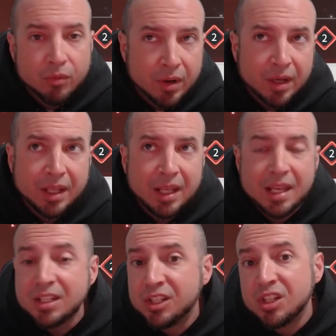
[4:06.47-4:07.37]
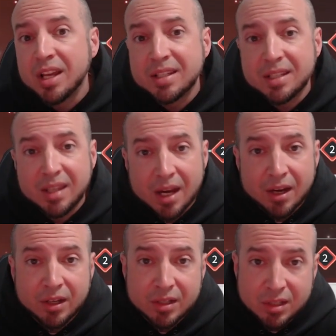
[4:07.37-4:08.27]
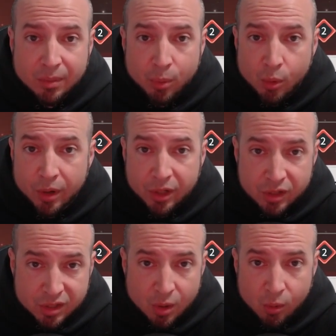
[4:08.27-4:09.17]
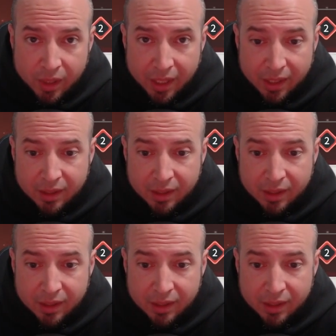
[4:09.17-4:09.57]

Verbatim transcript: But really, he's just there to support your Soul